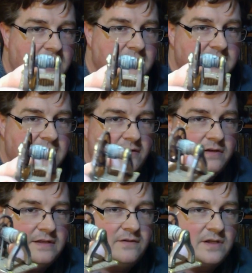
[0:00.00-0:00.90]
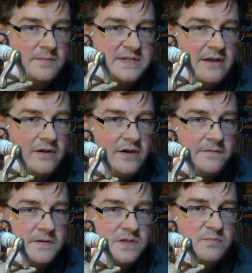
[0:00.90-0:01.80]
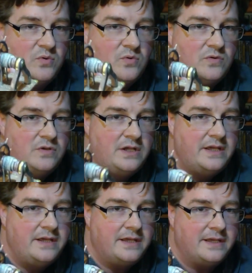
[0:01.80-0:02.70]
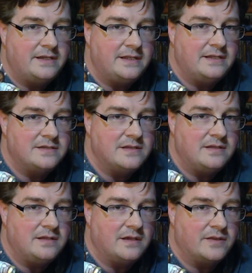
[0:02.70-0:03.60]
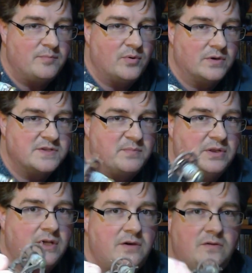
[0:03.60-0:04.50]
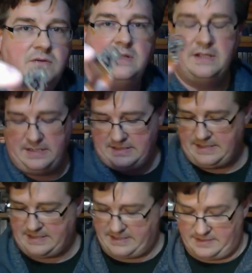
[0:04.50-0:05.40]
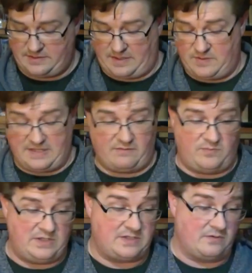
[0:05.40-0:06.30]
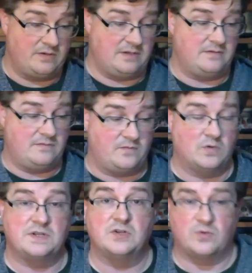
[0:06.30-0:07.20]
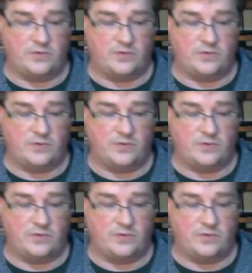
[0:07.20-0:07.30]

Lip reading: of see how it even comes down off the spool and into the boards below. I mean, that would be so it can, of course, control the